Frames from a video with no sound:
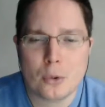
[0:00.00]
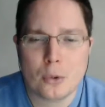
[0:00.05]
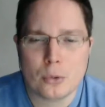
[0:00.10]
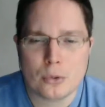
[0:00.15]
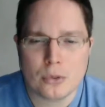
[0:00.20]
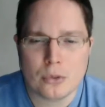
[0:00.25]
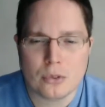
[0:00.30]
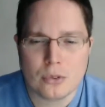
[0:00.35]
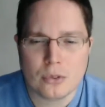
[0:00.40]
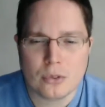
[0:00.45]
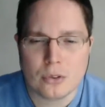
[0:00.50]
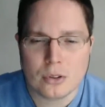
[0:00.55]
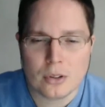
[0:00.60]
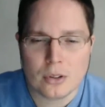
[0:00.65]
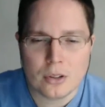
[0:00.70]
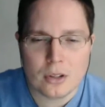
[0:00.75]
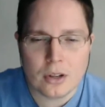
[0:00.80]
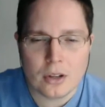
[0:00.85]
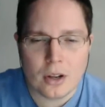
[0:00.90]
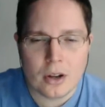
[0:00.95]

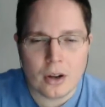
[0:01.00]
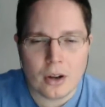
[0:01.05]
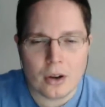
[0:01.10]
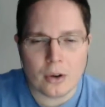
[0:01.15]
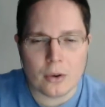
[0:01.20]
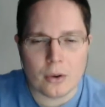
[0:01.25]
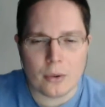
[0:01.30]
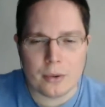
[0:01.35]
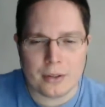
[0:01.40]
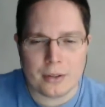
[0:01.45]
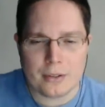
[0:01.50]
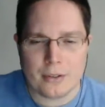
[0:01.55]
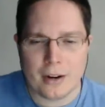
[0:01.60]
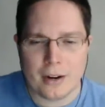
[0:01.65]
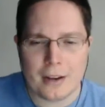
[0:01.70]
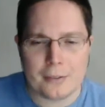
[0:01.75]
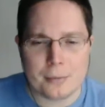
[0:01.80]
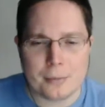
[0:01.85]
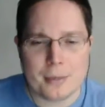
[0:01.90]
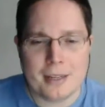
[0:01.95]
slow, it
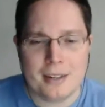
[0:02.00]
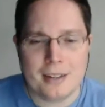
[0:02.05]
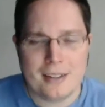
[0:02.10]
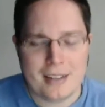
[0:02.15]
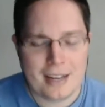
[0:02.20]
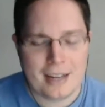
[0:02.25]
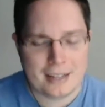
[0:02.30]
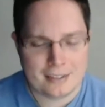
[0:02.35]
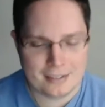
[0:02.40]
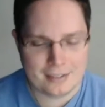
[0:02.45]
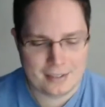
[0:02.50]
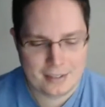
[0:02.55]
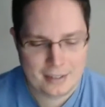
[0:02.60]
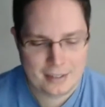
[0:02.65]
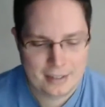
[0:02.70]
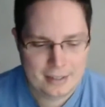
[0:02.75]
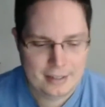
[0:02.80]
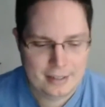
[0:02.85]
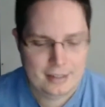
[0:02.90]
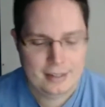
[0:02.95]
drives me nuts.
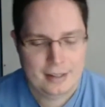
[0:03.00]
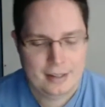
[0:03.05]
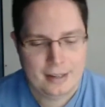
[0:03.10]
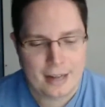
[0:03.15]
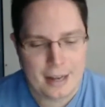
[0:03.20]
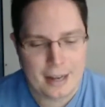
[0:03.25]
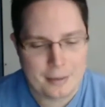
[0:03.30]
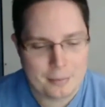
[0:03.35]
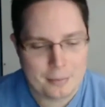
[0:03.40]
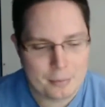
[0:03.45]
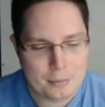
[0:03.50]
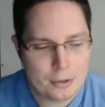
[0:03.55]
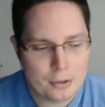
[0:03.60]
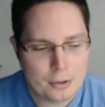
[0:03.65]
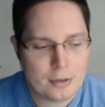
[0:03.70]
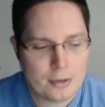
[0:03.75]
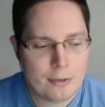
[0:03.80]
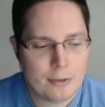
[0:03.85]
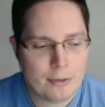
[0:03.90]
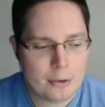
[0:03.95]
I'm
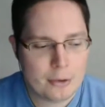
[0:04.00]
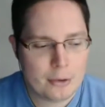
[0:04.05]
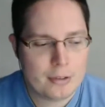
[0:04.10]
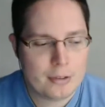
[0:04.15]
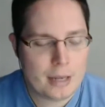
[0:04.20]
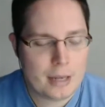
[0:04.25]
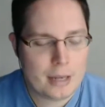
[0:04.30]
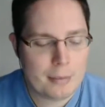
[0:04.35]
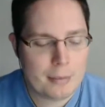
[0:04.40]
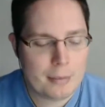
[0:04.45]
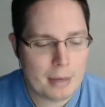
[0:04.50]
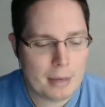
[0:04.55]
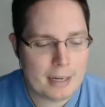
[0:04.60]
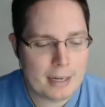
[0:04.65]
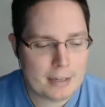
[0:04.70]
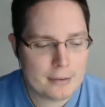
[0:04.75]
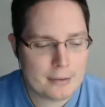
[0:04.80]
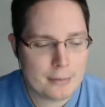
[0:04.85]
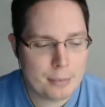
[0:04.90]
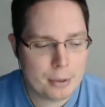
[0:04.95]
looking forward. My
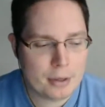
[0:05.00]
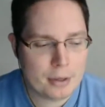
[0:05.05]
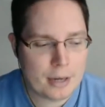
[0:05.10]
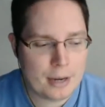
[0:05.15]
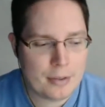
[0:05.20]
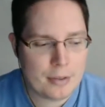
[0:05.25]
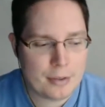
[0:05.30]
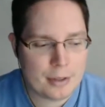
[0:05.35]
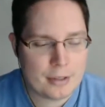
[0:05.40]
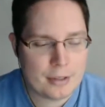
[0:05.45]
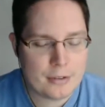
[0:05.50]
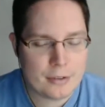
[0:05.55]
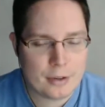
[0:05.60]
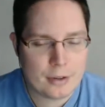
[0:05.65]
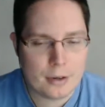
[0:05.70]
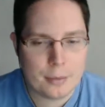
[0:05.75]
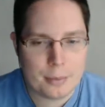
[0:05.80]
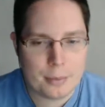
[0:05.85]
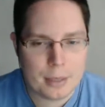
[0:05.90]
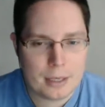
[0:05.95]
next book, I think, is
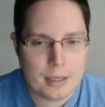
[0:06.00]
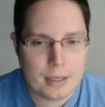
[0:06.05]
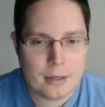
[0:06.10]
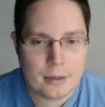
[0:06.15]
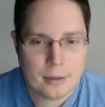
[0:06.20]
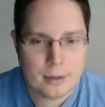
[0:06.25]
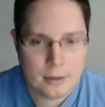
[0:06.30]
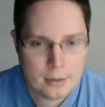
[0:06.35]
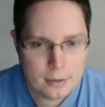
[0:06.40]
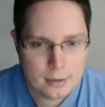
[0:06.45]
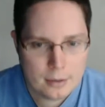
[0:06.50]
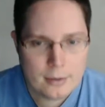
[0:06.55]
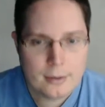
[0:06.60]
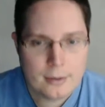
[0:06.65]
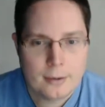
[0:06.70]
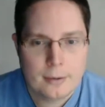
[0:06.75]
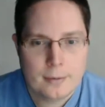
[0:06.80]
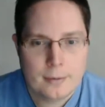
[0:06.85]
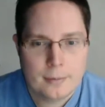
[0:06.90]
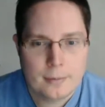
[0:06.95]
going to be
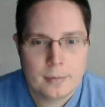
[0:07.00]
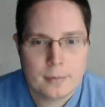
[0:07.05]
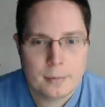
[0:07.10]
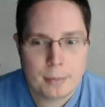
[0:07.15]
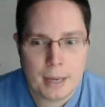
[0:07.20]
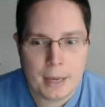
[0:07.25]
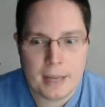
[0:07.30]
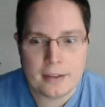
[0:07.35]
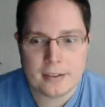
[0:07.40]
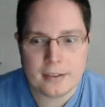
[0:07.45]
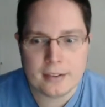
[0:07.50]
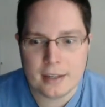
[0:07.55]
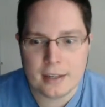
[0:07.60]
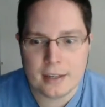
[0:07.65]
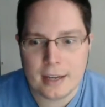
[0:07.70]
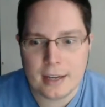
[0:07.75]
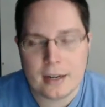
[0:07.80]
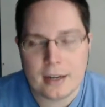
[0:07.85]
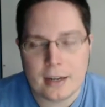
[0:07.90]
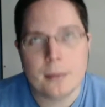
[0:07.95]
pantsing
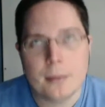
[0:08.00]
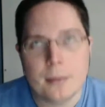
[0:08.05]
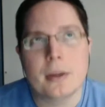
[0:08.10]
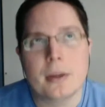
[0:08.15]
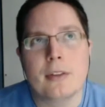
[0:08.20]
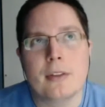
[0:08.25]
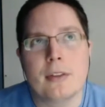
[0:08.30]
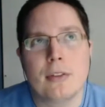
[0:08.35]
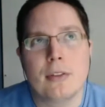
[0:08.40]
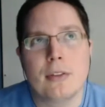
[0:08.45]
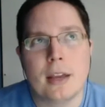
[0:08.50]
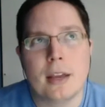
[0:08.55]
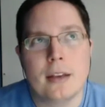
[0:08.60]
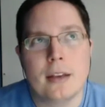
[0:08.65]
again. And I'm like, thank